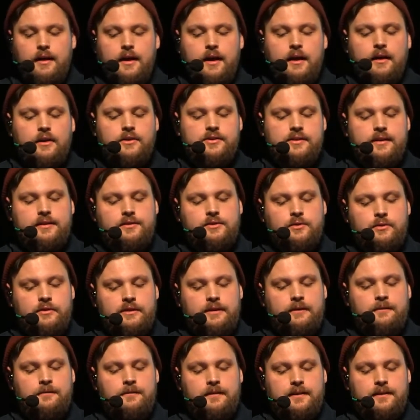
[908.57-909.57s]
because they're too
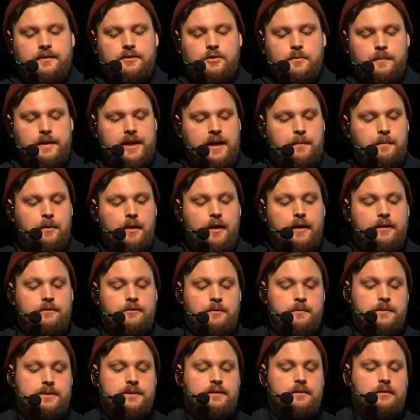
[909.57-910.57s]
different to be applied
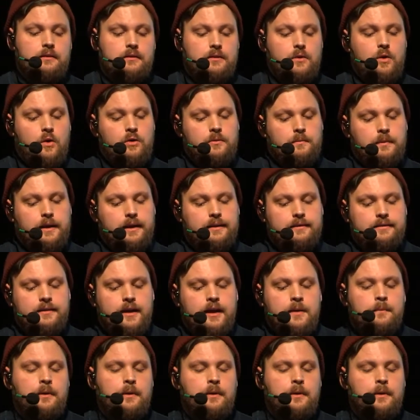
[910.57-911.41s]
from a single code base.